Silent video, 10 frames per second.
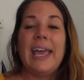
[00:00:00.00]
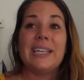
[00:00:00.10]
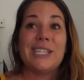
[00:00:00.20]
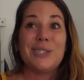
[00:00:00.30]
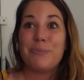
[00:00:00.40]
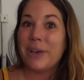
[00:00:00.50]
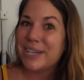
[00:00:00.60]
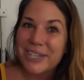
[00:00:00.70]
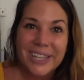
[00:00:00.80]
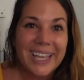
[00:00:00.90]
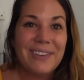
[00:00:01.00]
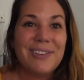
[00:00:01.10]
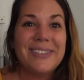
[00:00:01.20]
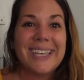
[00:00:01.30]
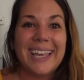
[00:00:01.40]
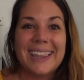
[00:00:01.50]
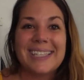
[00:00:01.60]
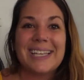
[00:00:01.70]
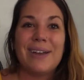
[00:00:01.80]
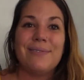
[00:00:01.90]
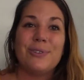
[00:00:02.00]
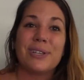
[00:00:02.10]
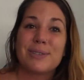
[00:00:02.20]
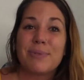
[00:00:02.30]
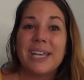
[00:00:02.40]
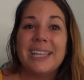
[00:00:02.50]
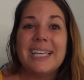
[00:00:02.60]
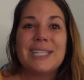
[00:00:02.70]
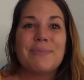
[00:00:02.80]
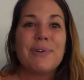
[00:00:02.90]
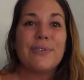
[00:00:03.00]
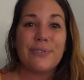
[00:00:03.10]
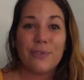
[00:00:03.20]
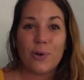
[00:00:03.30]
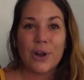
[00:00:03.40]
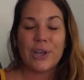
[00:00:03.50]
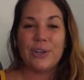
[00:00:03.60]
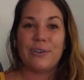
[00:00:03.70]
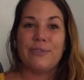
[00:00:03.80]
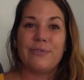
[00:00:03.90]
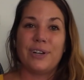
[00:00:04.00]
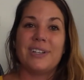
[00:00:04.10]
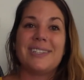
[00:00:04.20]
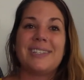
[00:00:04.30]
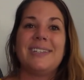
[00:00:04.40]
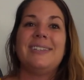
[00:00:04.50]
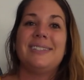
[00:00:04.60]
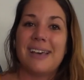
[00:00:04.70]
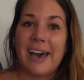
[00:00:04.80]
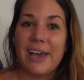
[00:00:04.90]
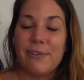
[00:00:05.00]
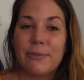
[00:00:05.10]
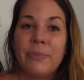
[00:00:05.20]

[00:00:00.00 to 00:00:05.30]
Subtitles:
Especially if you take the time to explain this before your first dive.